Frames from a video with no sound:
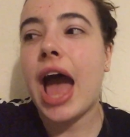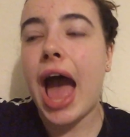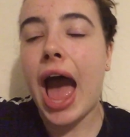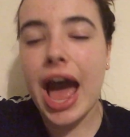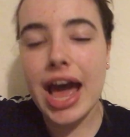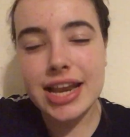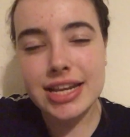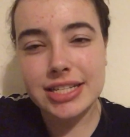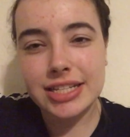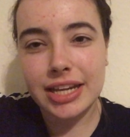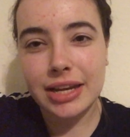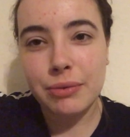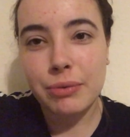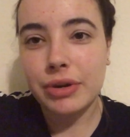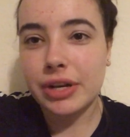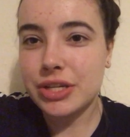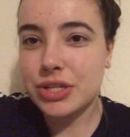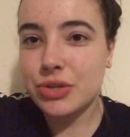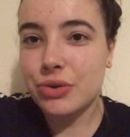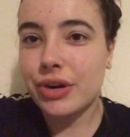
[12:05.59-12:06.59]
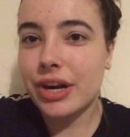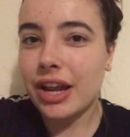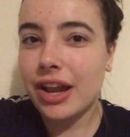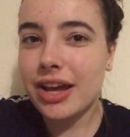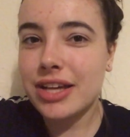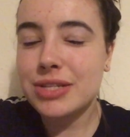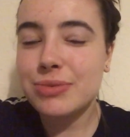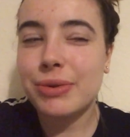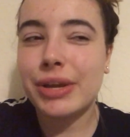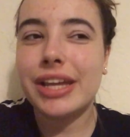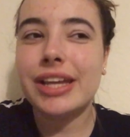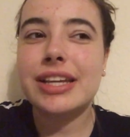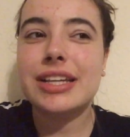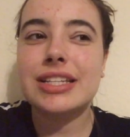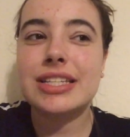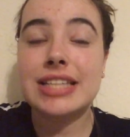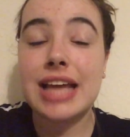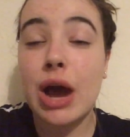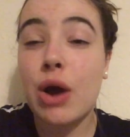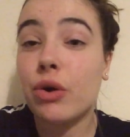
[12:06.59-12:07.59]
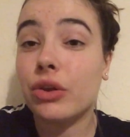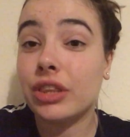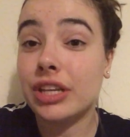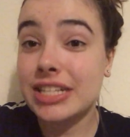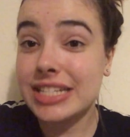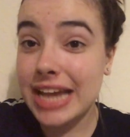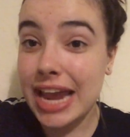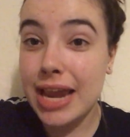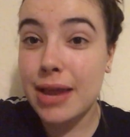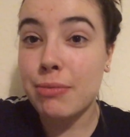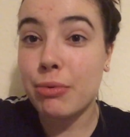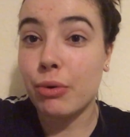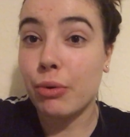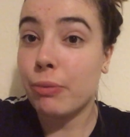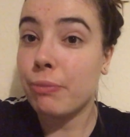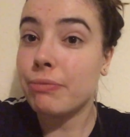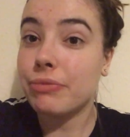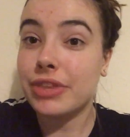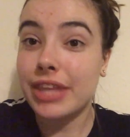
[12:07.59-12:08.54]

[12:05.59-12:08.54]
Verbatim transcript: Andy when I saw it last week sat on the table